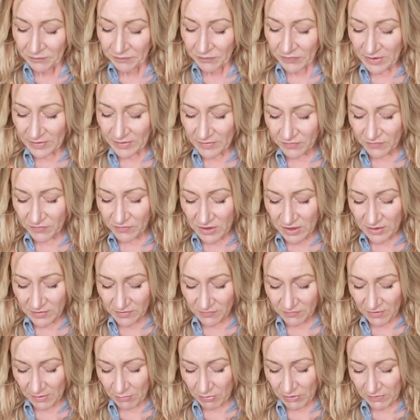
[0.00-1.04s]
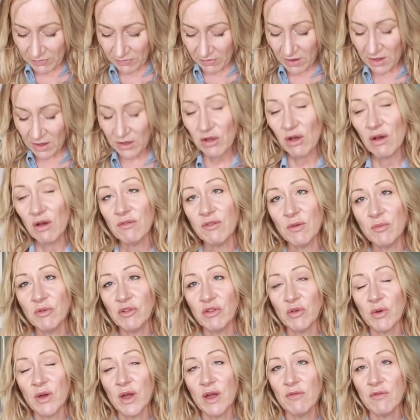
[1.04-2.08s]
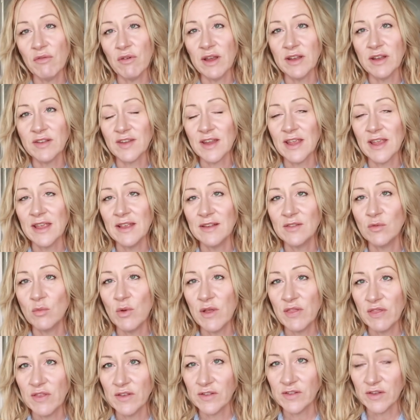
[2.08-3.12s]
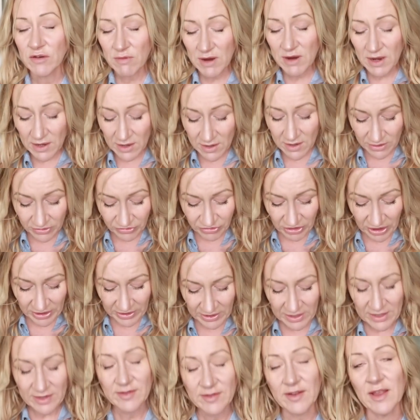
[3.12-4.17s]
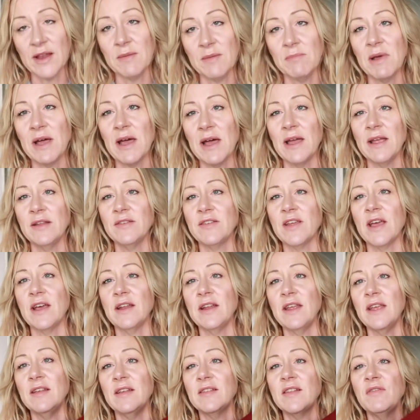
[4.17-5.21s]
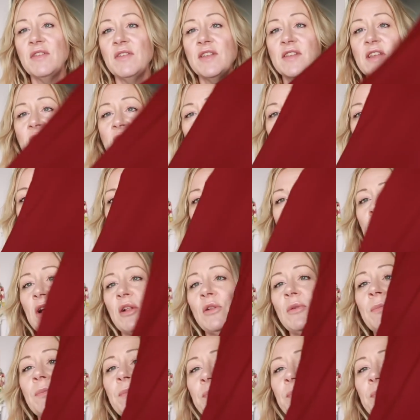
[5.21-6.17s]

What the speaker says: this first fabric that I got from Sew Over It is with the Suraya jacket in mind, and it is a viscose twill